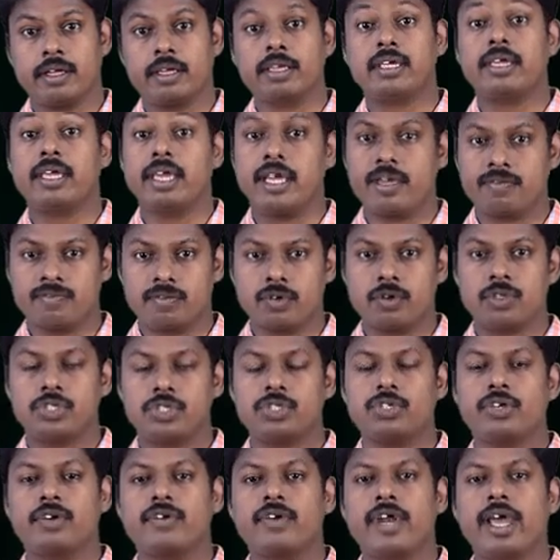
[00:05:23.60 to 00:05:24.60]
Yeah, of course,
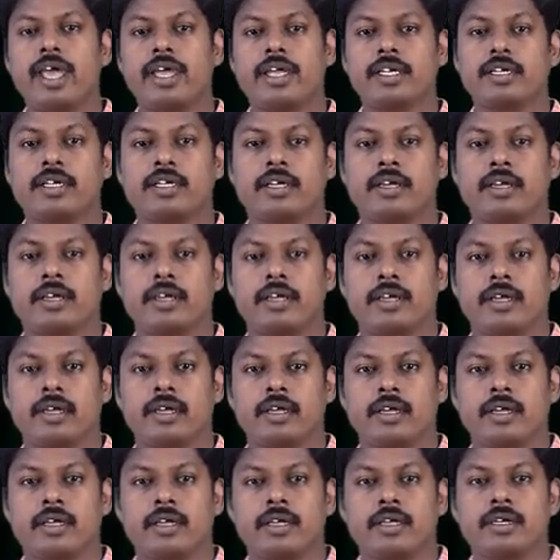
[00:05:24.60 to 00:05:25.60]
you're right.
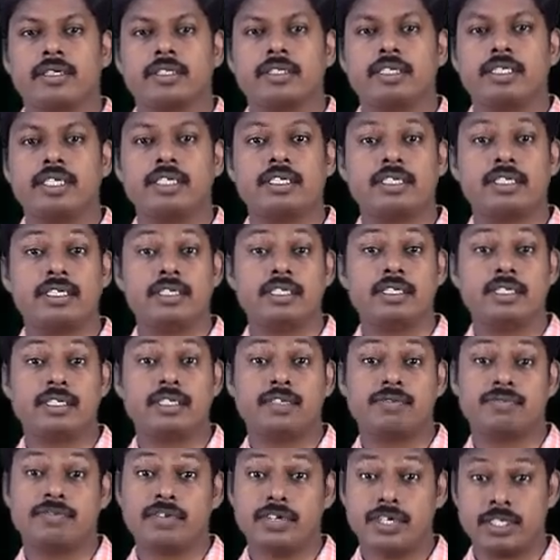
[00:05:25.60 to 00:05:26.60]
Since this is the
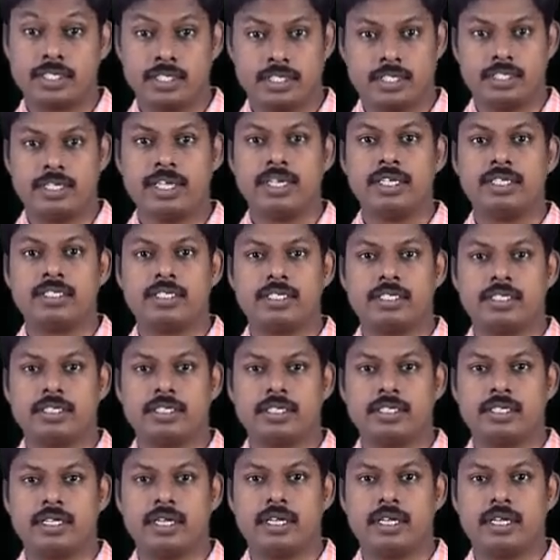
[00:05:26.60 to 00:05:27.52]
first tense,